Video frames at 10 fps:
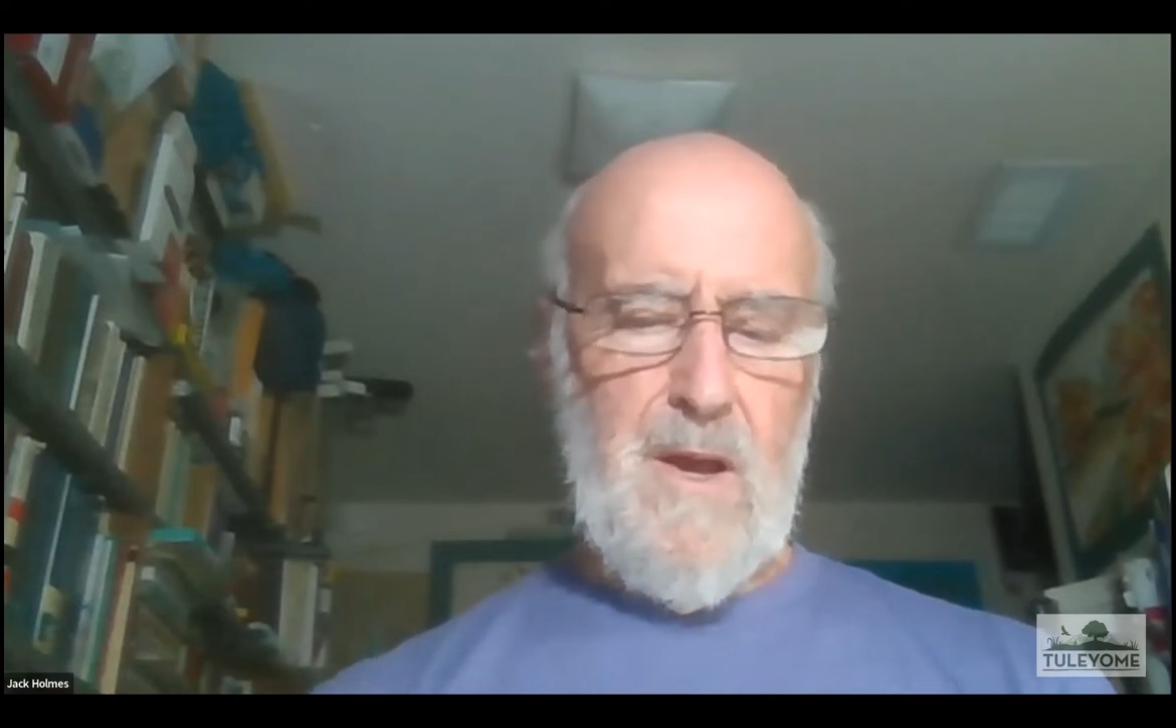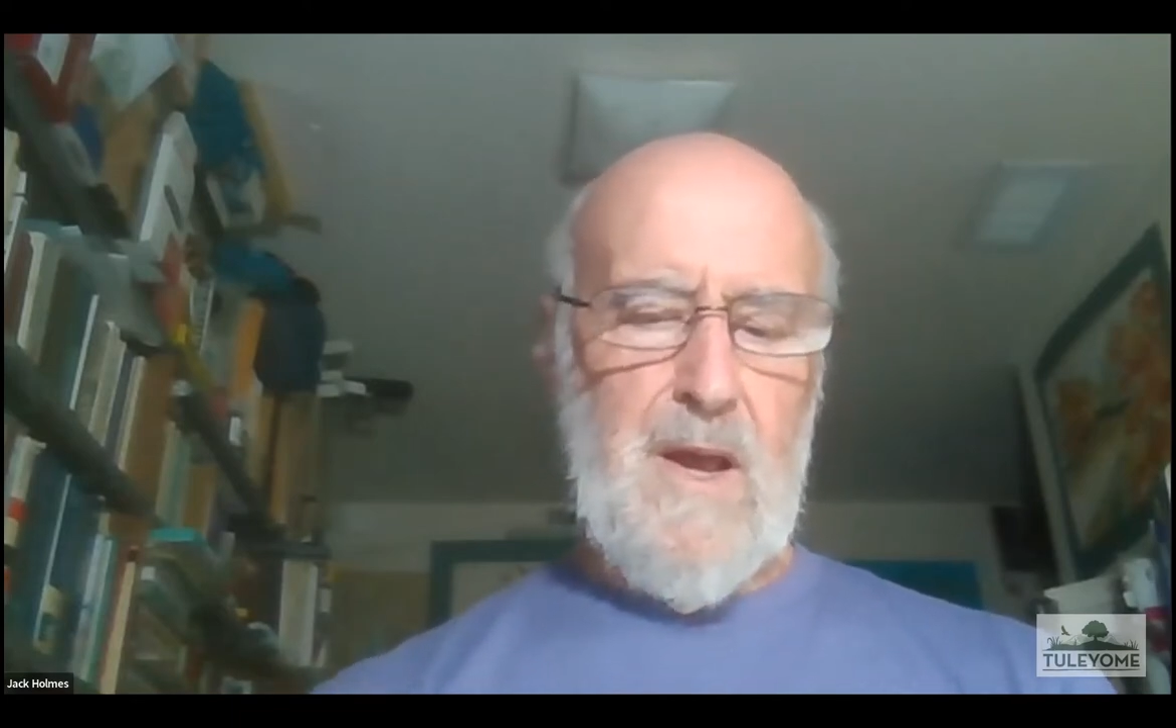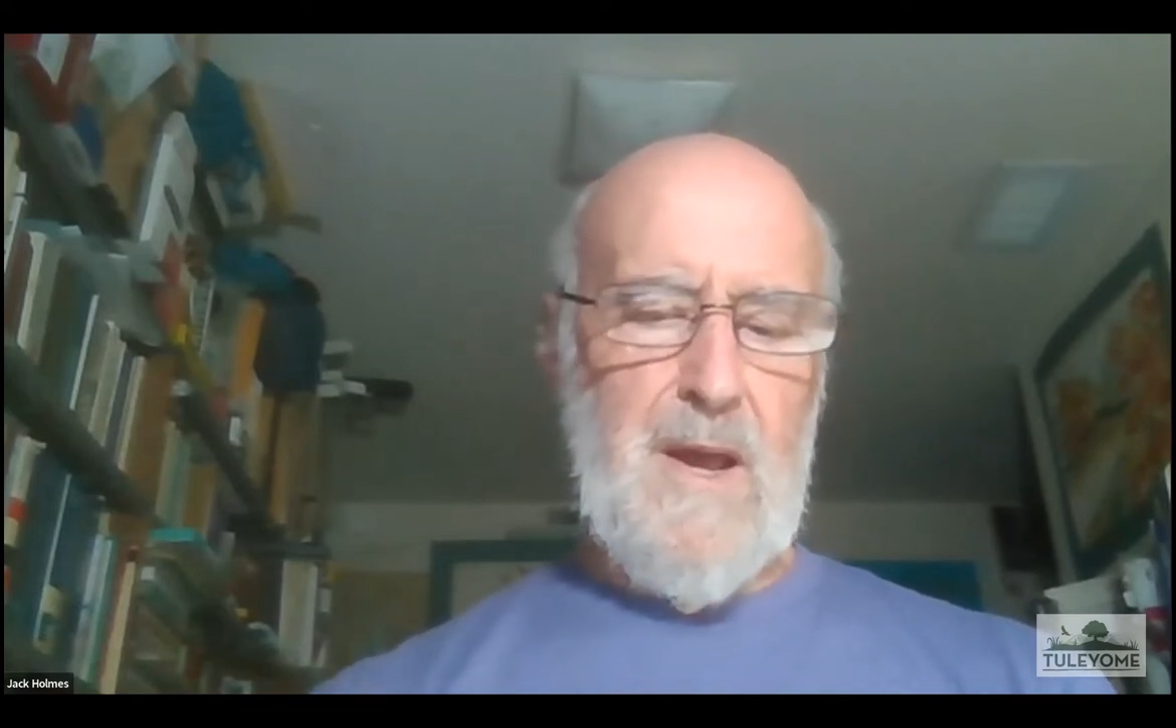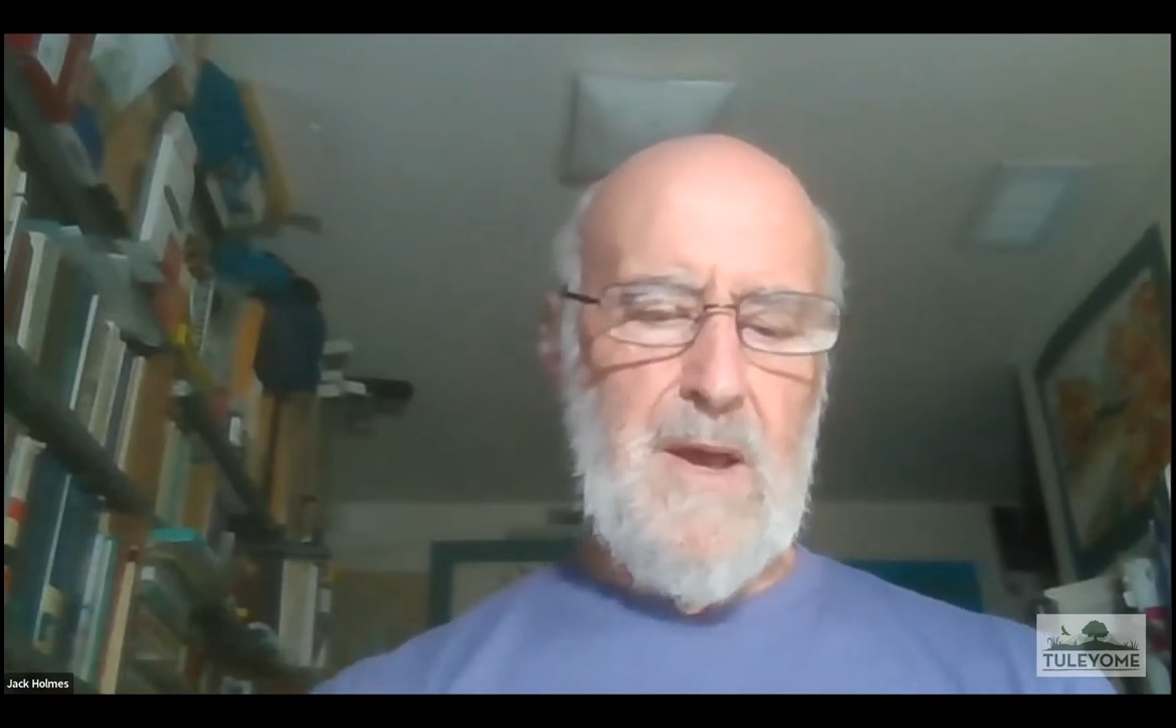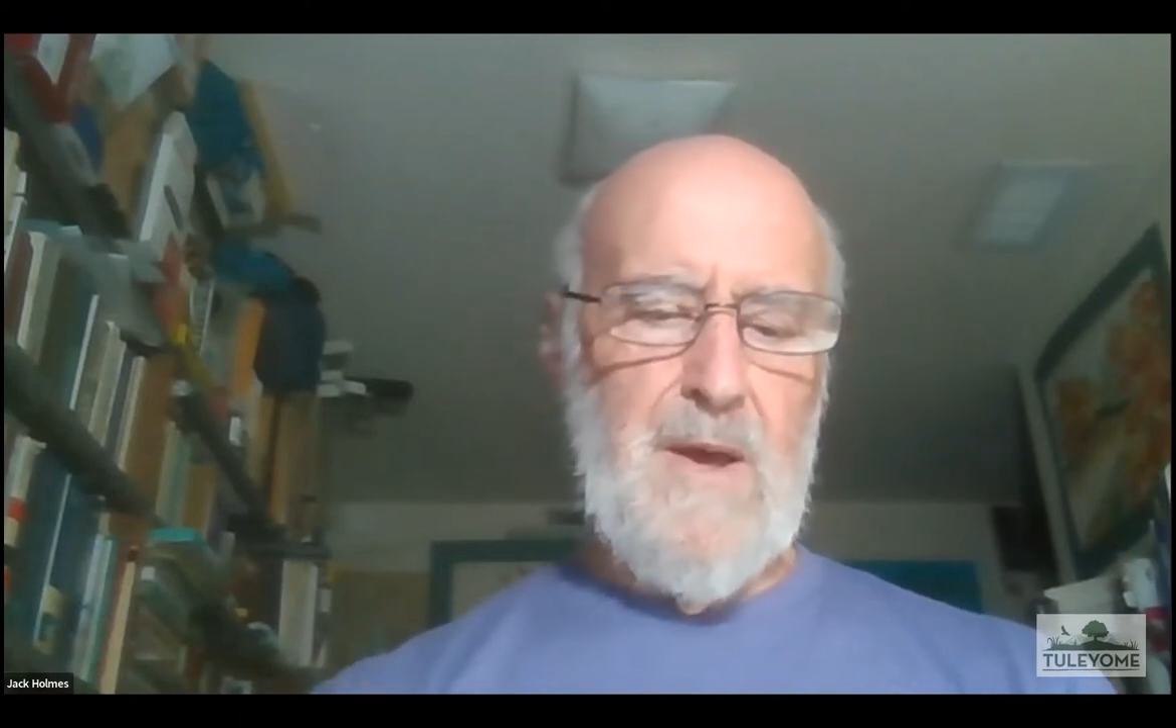
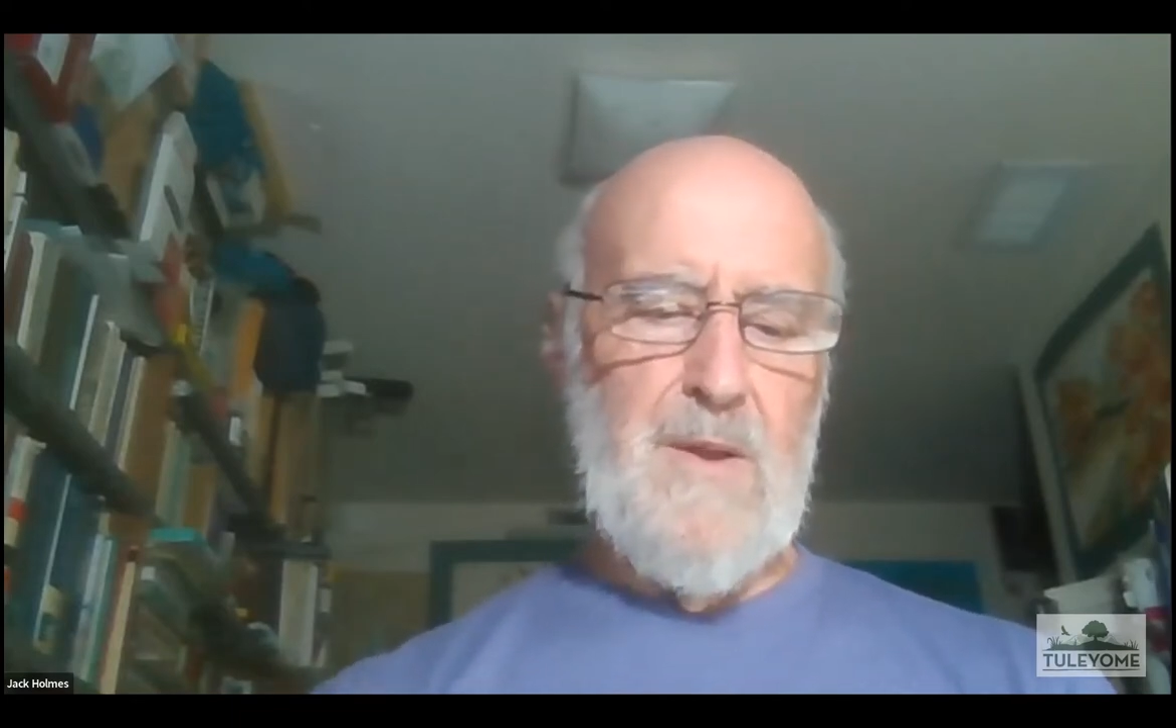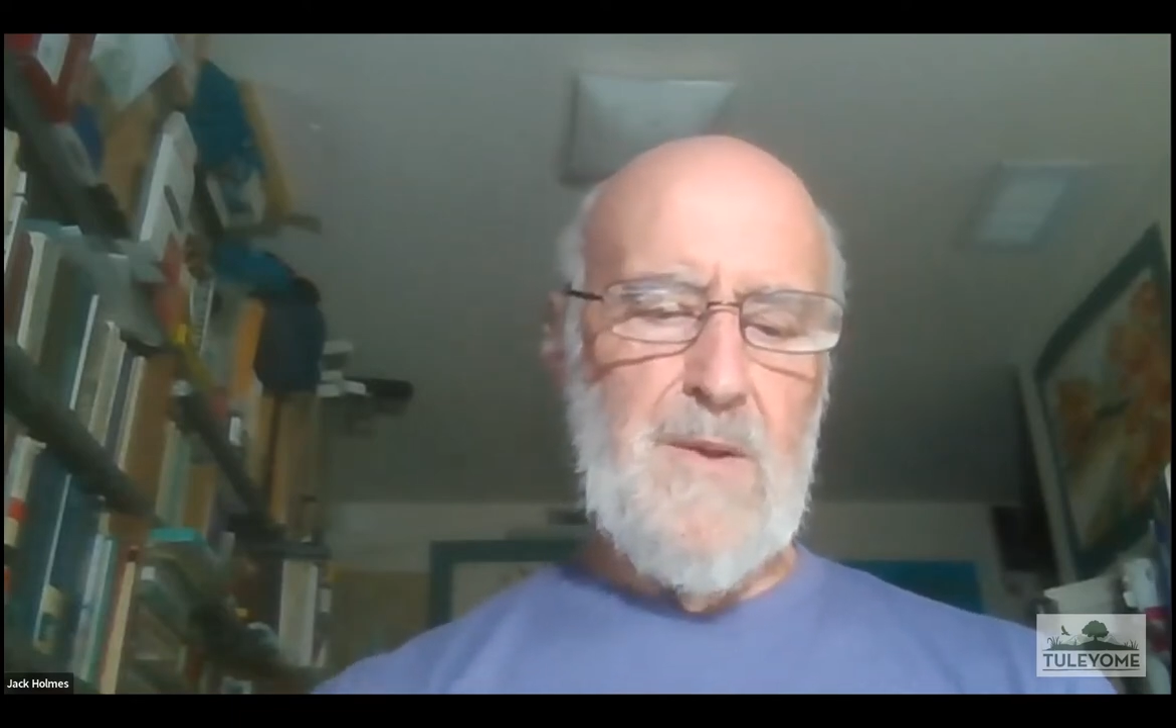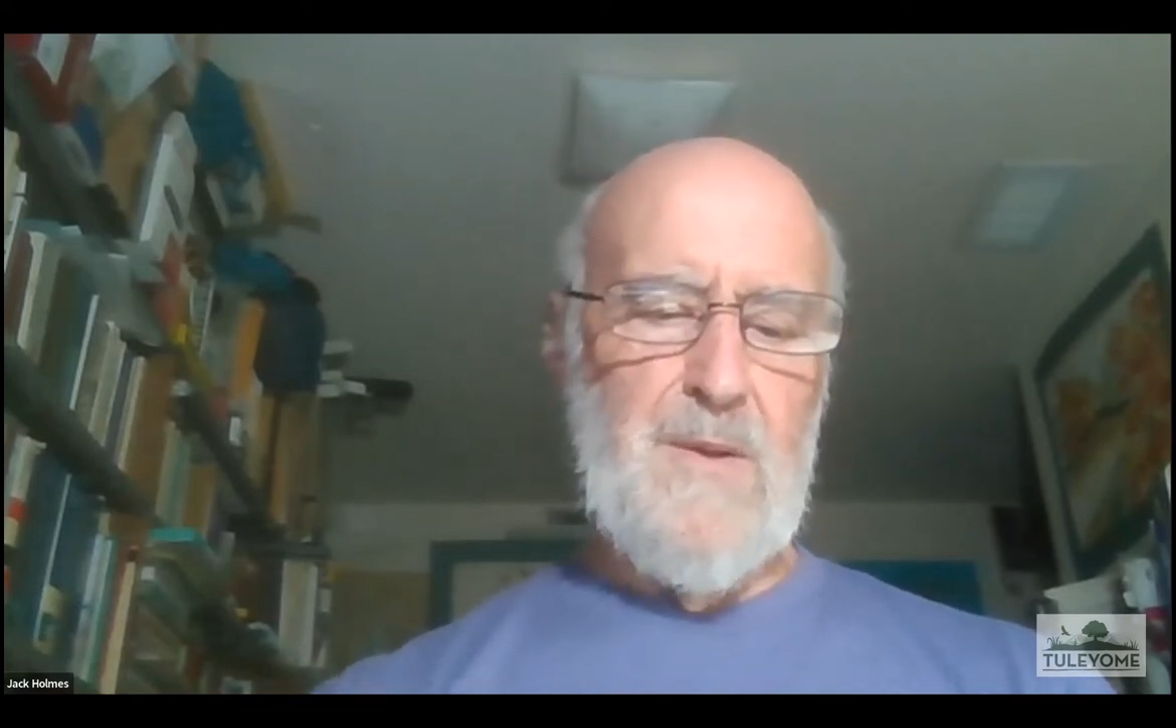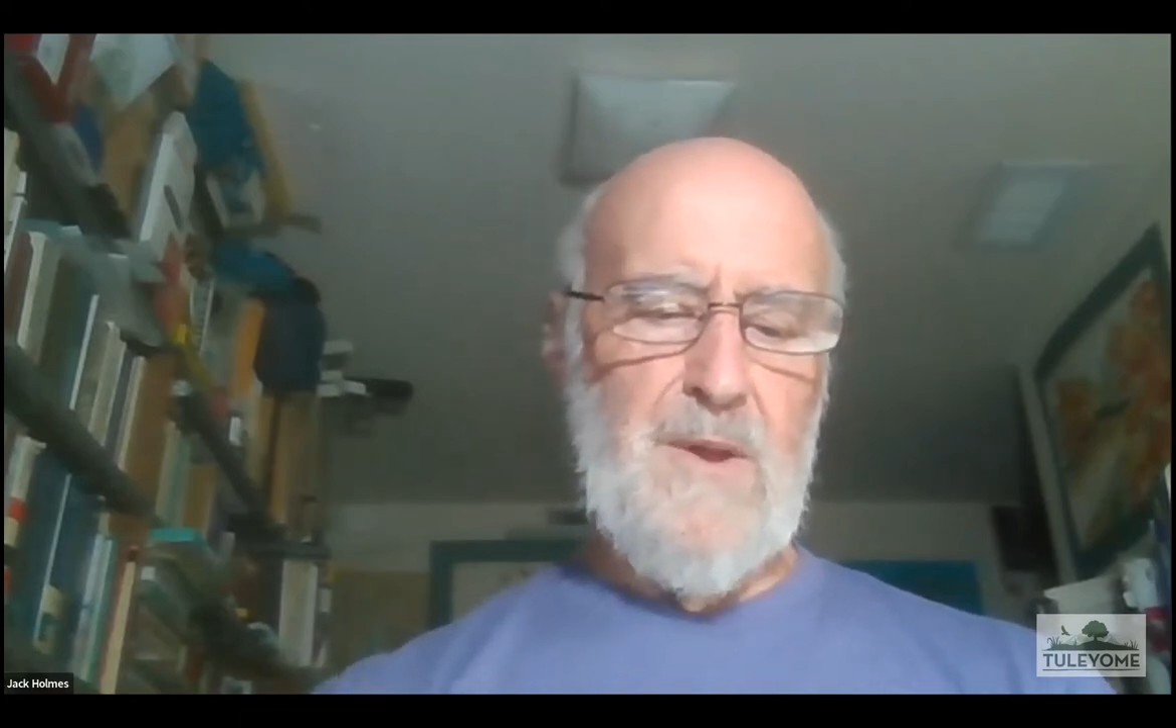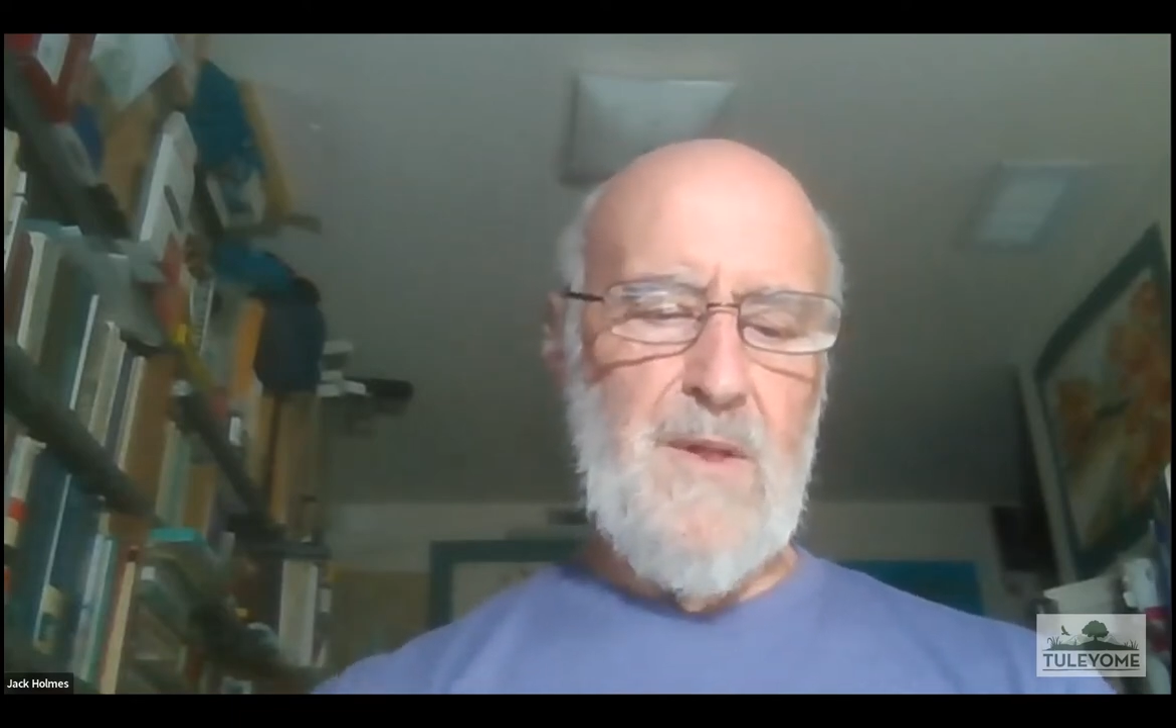
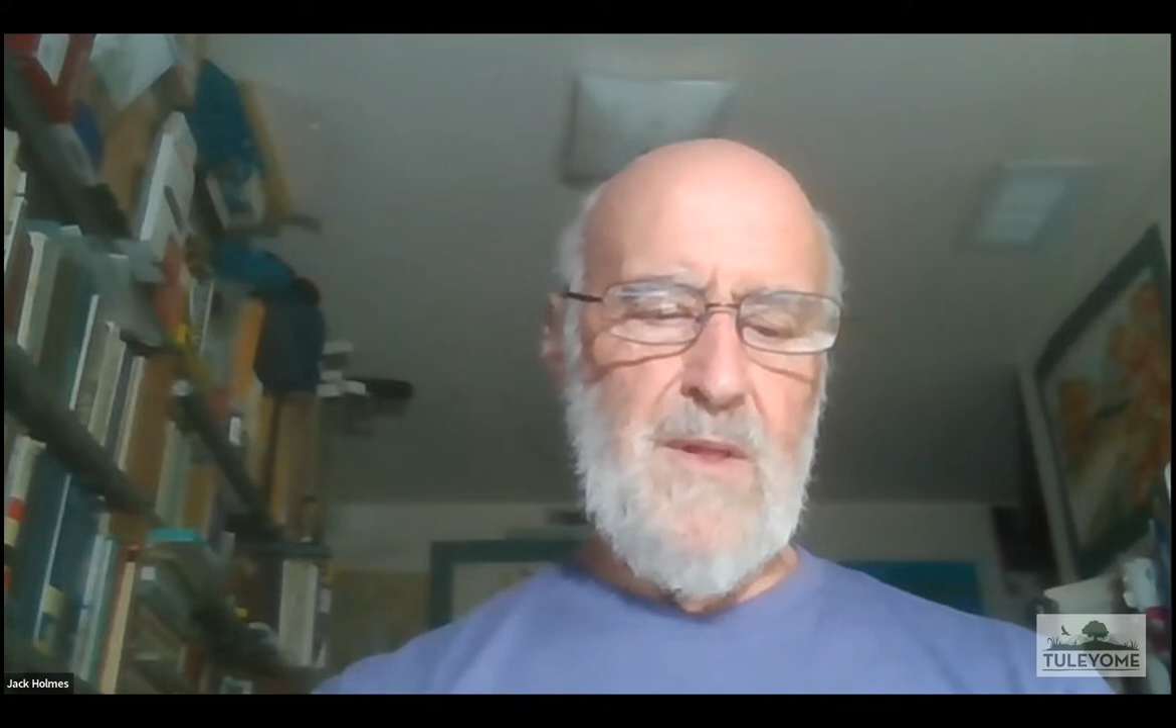And